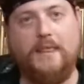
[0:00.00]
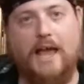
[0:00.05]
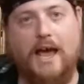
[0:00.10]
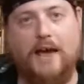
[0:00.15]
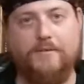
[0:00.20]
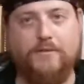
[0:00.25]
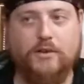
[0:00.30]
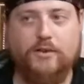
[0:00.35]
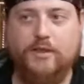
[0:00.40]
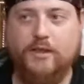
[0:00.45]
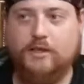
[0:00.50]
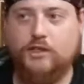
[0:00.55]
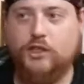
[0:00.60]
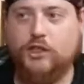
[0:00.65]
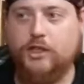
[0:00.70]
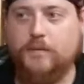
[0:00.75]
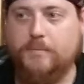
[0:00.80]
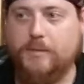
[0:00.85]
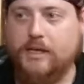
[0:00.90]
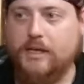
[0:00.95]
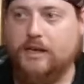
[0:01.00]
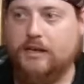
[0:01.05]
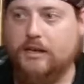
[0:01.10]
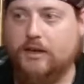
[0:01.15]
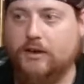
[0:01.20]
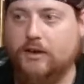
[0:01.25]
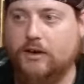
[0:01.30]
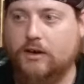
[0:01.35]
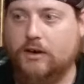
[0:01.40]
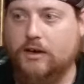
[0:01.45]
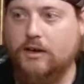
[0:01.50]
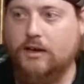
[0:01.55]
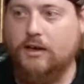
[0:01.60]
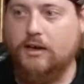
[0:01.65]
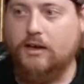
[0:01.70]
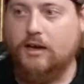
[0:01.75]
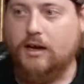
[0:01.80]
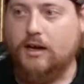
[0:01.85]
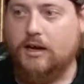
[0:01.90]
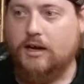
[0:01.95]
After this should be another
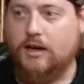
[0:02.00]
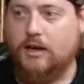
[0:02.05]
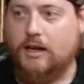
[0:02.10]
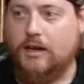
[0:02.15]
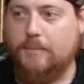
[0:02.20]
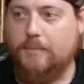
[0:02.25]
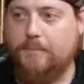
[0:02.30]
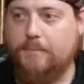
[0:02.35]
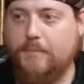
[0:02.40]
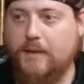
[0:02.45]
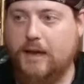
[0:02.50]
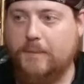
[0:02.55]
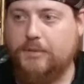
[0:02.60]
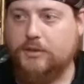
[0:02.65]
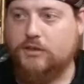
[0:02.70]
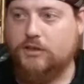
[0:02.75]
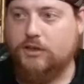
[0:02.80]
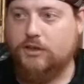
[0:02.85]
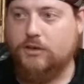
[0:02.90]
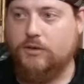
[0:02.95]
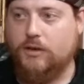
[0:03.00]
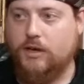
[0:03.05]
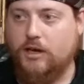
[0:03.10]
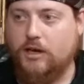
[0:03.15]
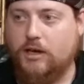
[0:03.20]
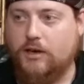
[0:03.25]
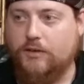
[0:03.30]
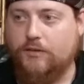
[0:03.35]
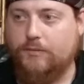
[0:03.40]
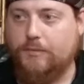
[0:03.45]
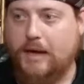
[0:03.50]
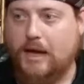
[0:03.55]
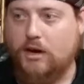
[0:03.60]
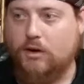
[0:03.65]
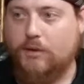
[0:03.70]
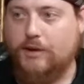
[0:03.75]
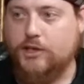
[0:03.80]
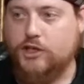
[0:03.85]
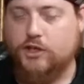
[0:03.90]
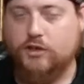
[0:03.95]
episode of
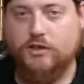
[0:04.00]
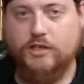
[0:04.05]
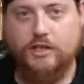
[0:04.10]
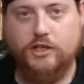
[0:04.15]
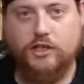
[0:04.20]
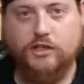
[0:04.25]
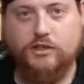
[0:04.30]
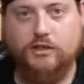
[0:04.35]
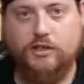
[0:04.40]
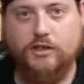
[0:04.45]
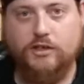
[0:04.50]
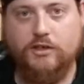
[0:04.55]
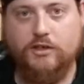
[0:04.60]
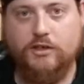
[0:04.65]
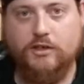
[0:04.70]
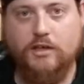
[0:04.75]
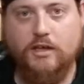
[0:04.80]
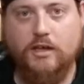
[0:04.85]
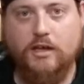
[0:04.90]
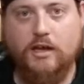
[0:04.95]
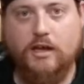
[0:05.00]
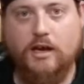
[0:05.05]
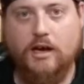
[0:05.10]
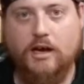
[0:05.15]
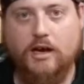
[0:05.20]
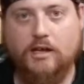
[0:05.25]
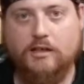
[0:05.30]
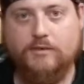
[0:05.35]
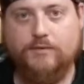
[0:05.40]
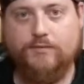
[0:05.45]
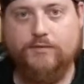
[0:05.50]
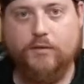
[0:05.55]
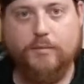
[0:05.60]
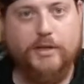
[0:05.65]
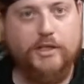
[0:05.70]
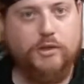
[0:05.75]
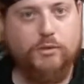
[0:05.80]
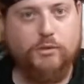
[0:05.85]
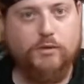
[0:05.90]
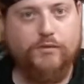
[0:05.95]
Power Ranger Ninja Steel for
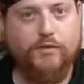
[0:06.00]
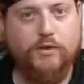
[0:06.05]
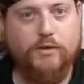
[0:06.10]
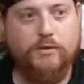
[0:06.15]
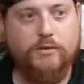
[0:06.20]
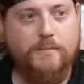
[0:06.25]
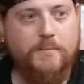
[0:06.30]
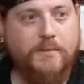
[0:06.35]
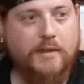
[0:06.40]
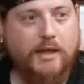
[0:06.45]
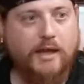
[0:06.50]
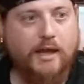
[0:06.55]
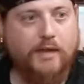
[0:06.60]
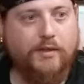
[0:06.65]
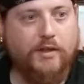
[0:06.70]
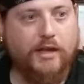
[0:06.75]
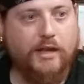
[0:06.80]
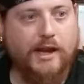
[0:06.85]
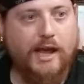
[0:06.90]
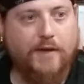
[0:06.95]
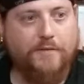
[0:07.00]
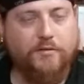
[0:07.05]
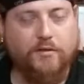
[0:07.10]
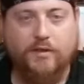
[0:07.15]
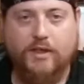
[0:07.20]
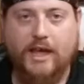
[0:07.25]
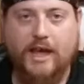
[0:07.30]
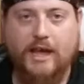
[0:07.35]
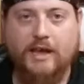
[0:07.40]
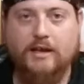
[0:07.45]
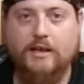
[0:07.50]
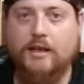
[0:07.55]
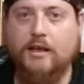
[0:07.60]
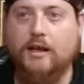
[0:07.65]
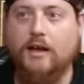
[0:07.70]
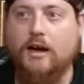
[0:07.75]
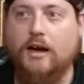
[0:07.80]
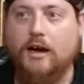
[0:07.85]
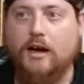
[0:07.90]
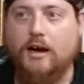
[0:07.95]
me to review, and then after that,
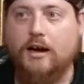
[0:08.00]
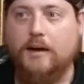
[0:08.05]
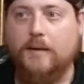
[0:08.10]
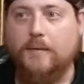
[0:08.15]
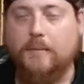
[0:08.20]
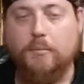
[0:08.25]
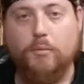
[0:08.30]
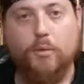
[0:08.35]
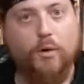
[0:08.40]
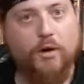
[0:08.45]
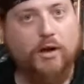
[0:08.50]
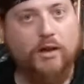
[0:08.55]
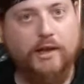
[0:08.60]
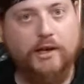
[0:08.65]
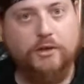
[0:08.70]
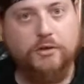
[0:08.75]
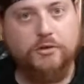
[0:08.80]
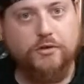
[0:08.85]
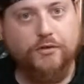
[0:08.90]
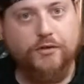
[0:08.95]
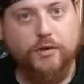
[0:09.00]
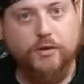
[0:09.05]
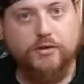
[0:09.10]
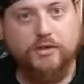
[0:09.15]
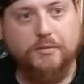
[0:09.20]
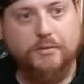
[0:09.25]
more collector's reviews.